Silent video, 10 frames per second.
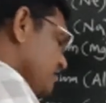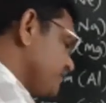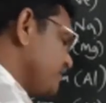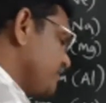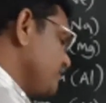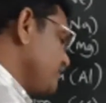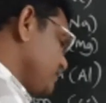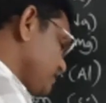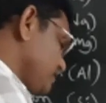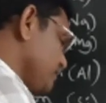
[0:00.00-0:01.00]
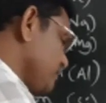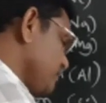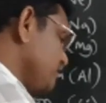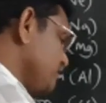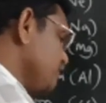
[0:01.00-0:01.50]
you
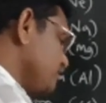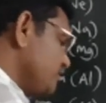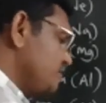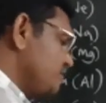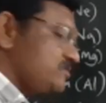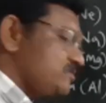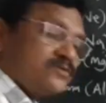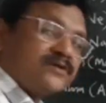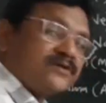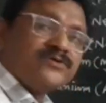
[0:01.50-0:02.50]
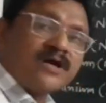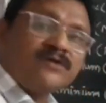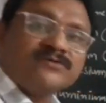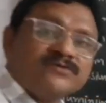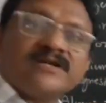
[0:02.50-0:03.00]

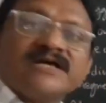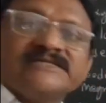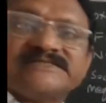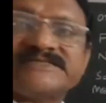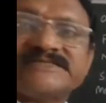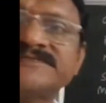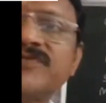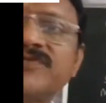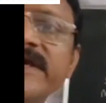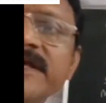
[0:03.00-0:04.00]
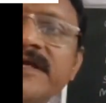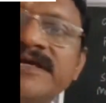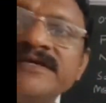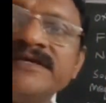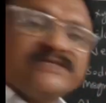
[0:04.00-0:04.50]
have to draw this. Okay,
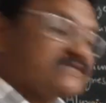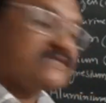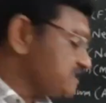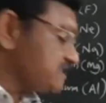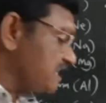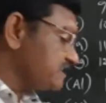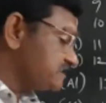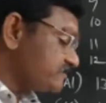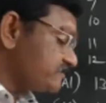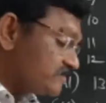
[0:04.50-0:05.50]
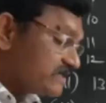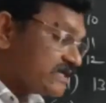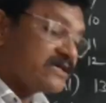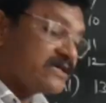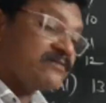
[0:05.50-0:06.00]
with this knowledge we
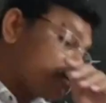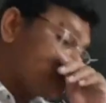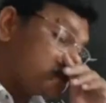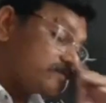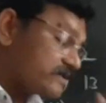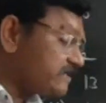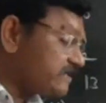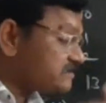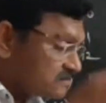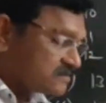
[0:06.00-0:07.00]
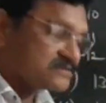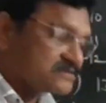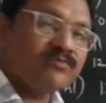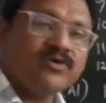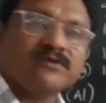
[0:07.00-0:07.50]
can able to read
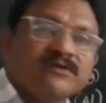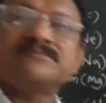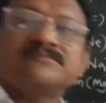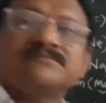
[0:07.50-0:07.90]
some more